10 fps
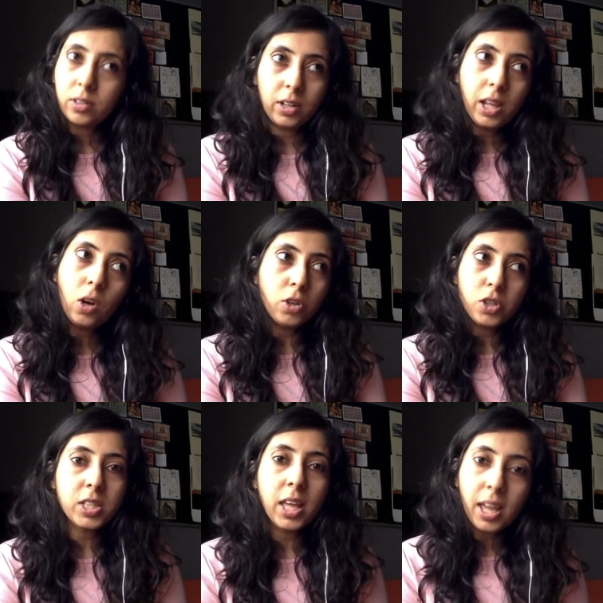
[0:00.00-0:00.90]
really
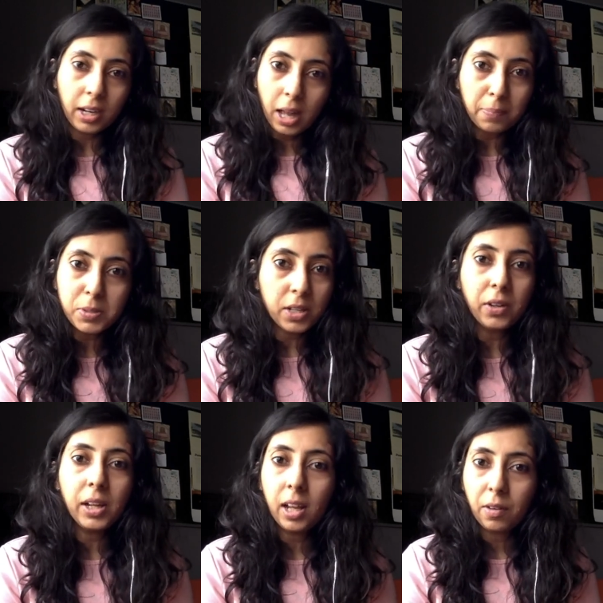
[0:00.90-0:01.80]
gorgeous hair and I
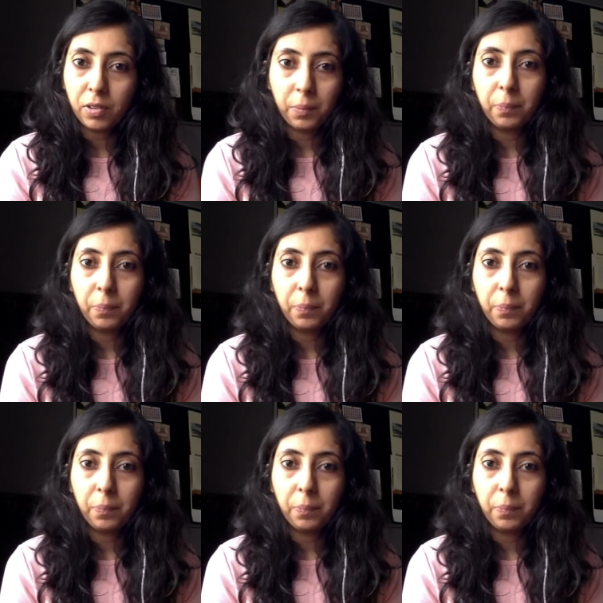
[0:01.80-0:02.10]
absolutely love her.